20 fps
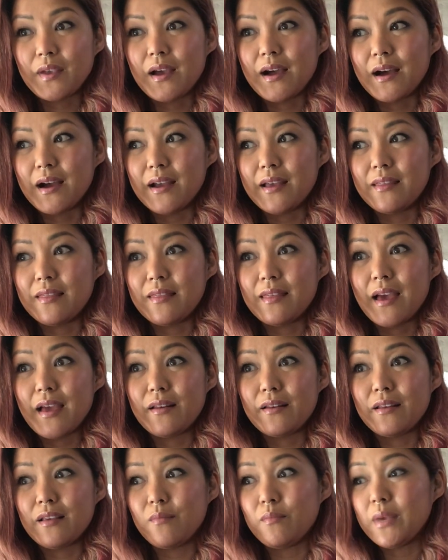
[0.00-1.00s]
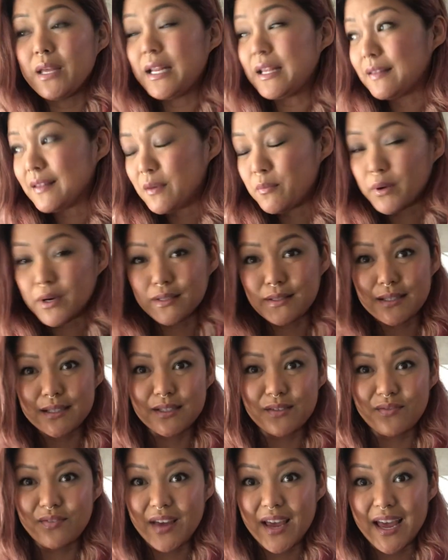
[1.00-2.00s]
I then immediately bought
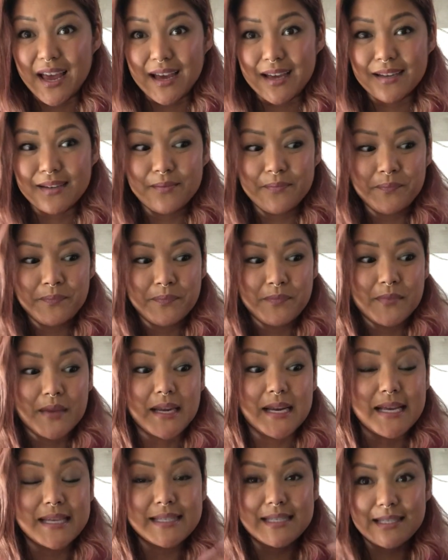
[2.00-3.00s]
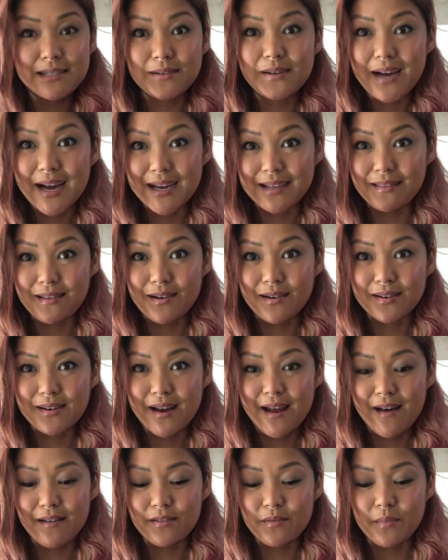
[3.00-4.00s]
this van, and I still had the
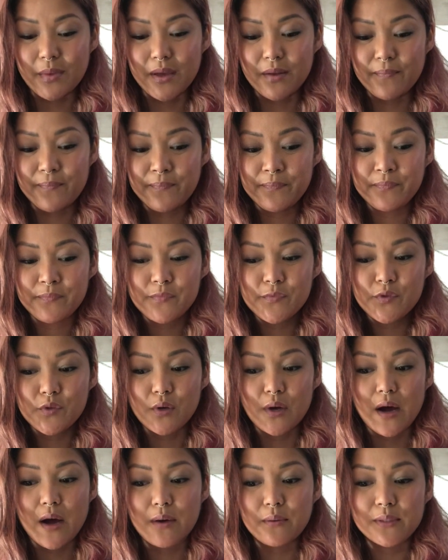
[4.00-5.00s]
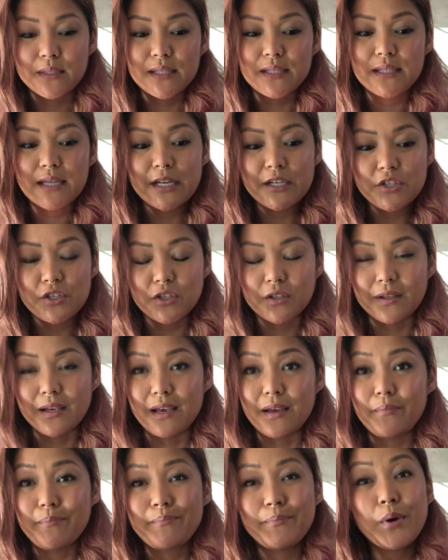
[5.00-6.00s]
Honda Element. So I was
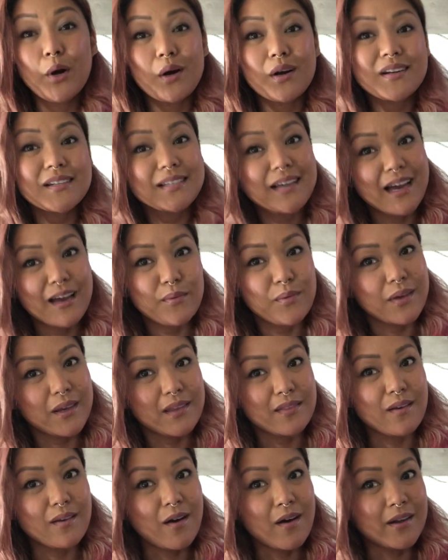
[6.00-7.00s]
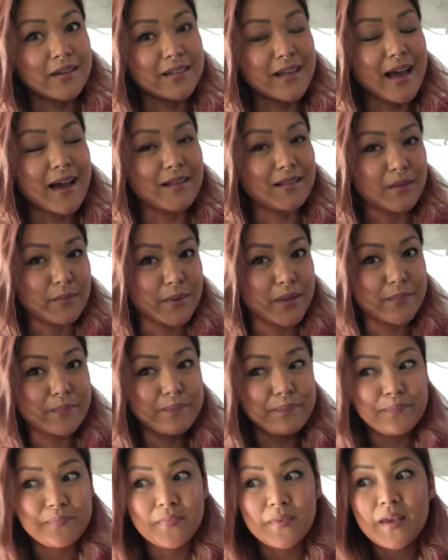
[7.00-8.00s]
essentially part-timing in the Honda Element.
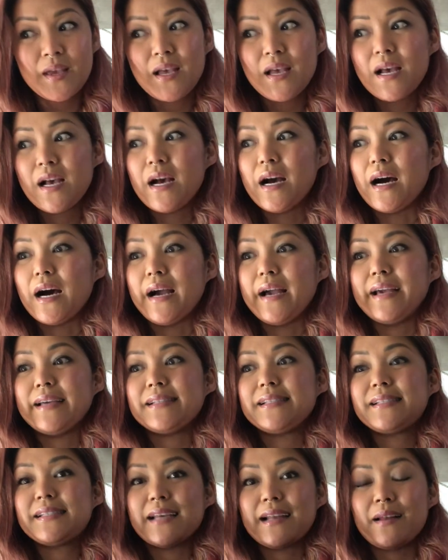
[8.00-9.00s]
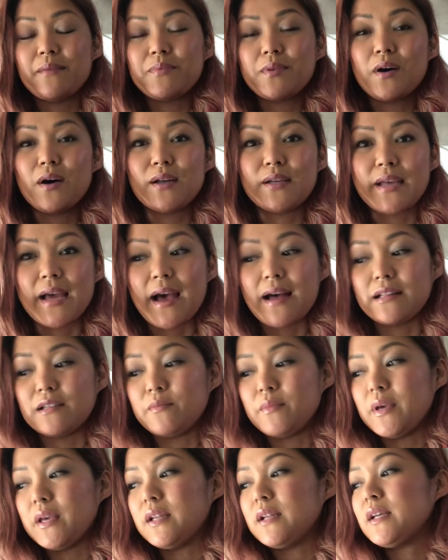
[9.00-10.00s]
I had set up the Honda
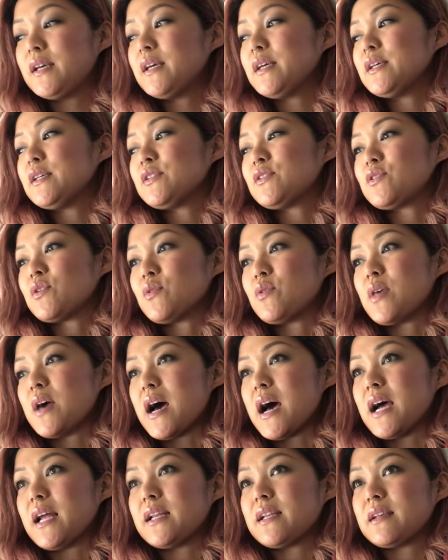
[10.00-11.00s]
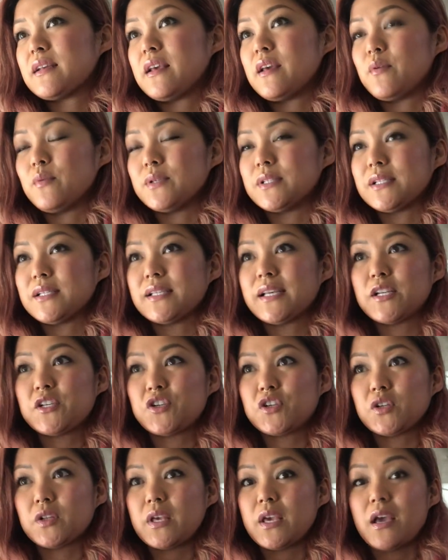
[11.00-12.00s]
Element so that it was
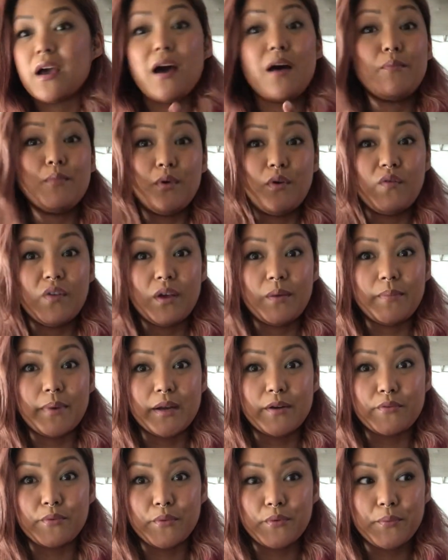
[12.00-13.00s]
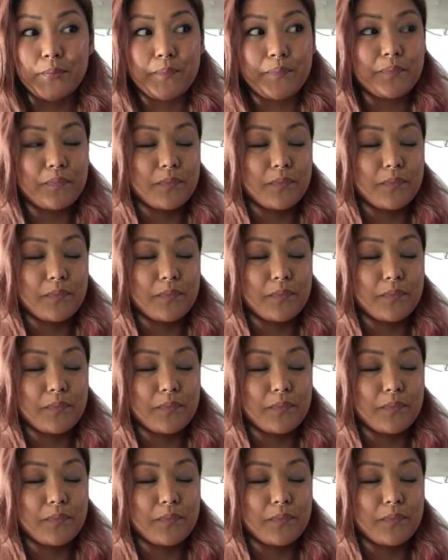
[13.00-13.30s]
essentially a moving bedroom.